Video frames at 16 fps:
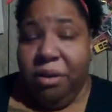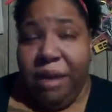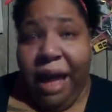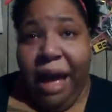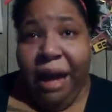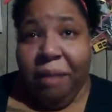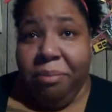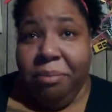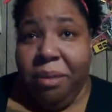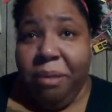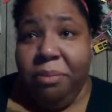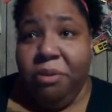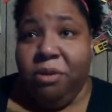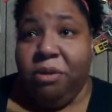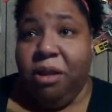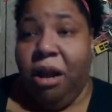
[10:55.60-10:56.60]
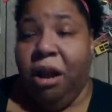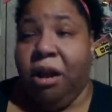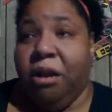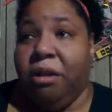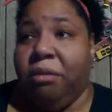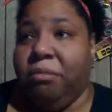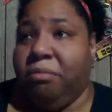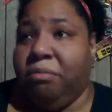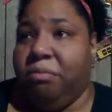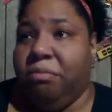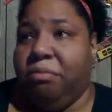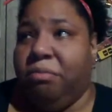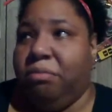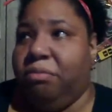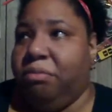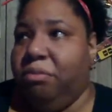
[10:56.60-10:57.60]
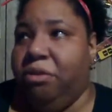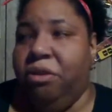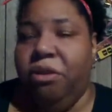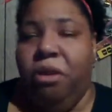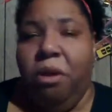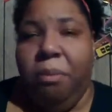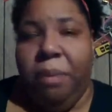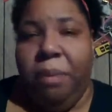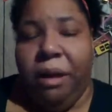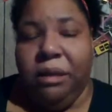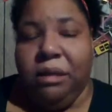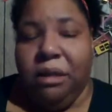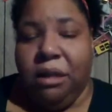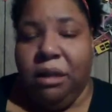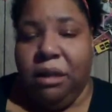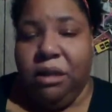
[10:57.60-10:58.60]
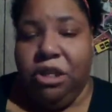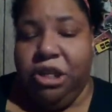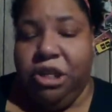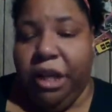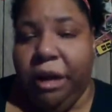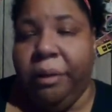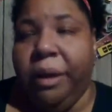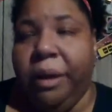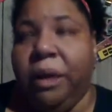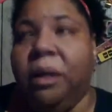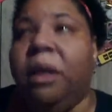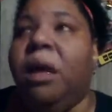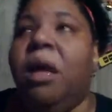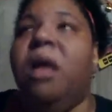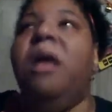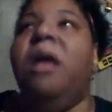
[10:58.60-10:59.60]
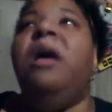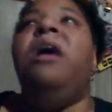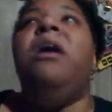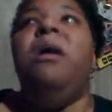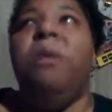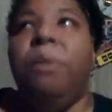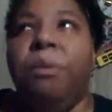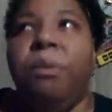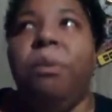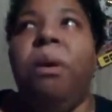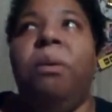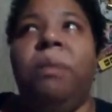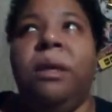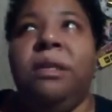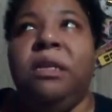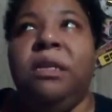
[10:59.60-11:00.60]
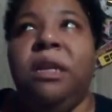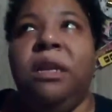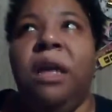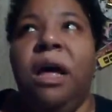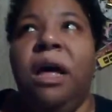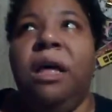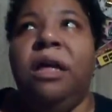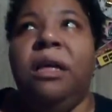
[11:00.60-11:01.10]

9 members are, basically sharing, what was it,